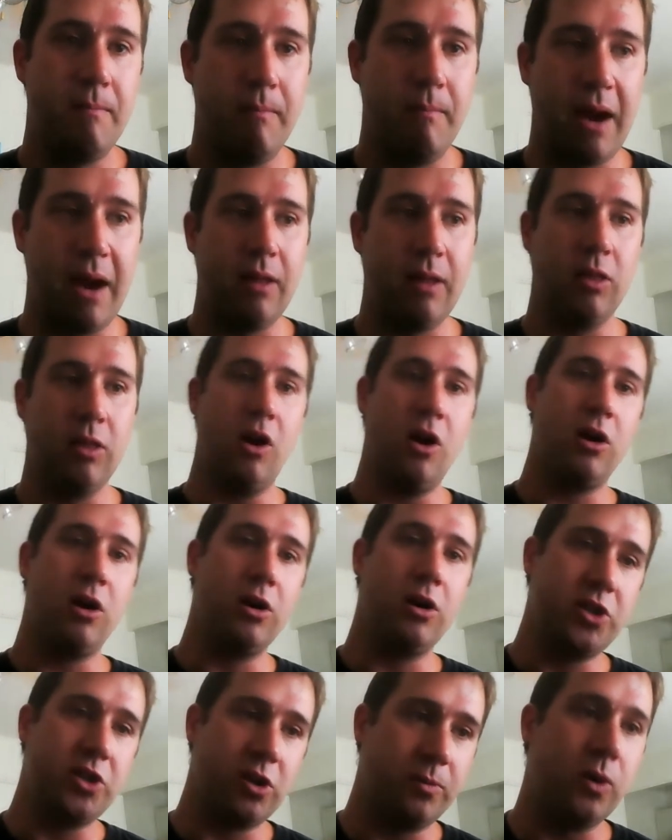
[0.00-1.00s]
my
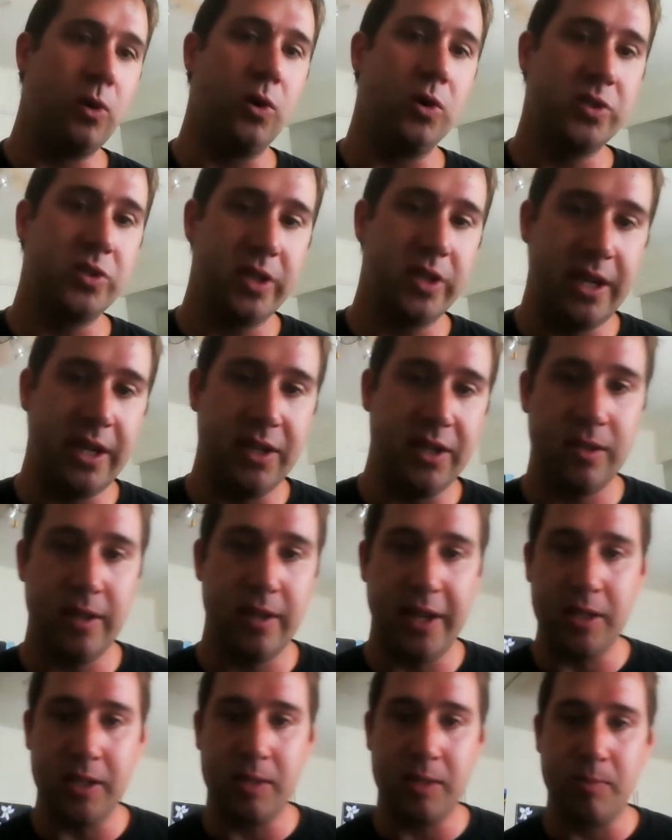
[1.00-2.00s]
longer term goals
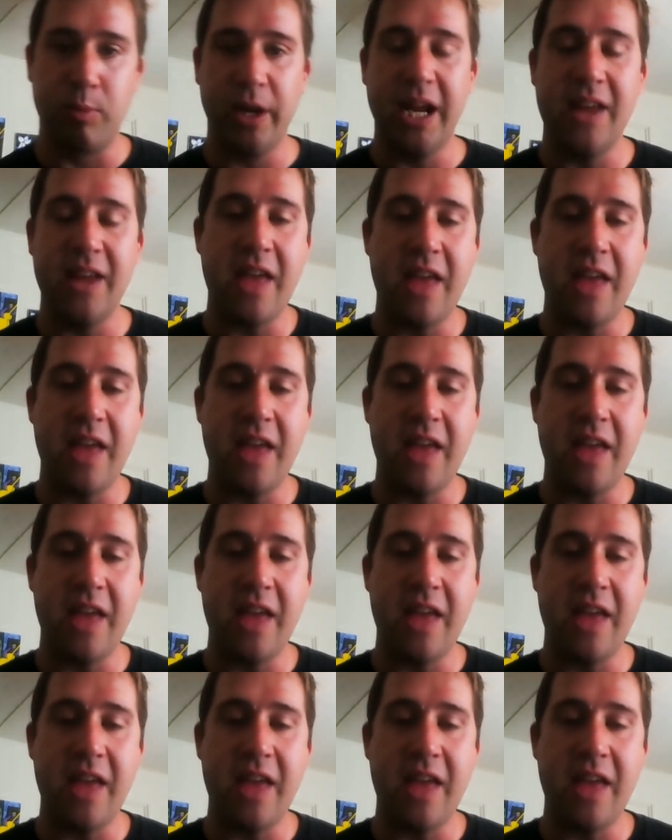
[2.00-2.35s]
is bringing